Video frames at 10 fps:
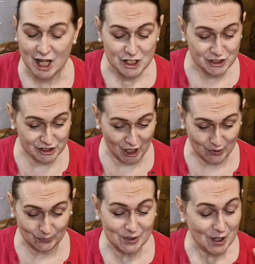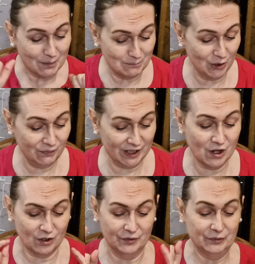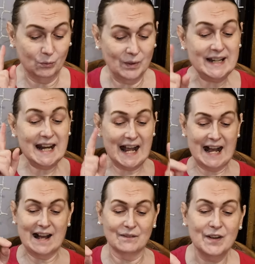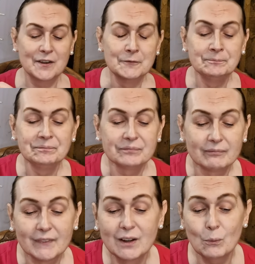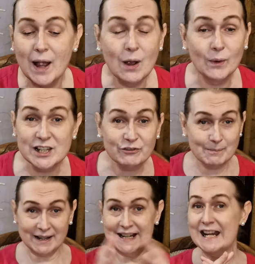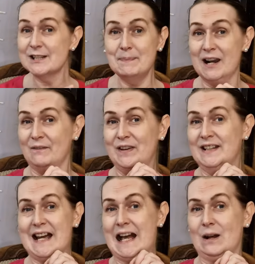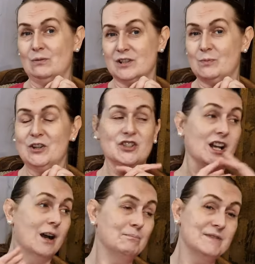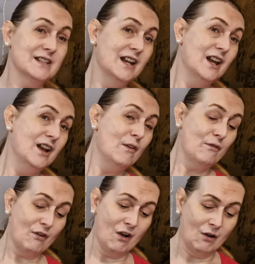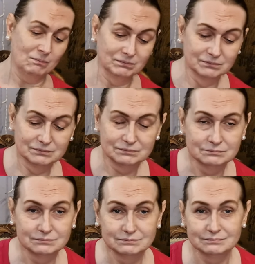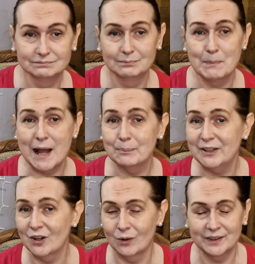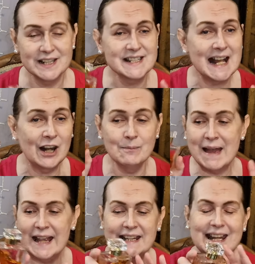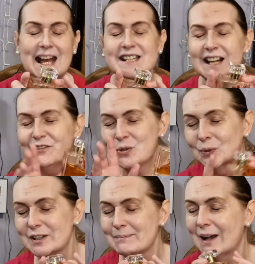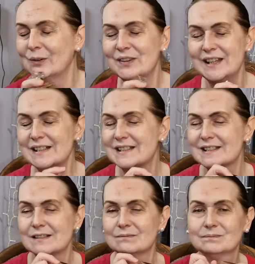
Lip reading: So, moving on, we have, wow, it's from my next beloved house, which comes from Papillon. Salome, yes, I've talked about this.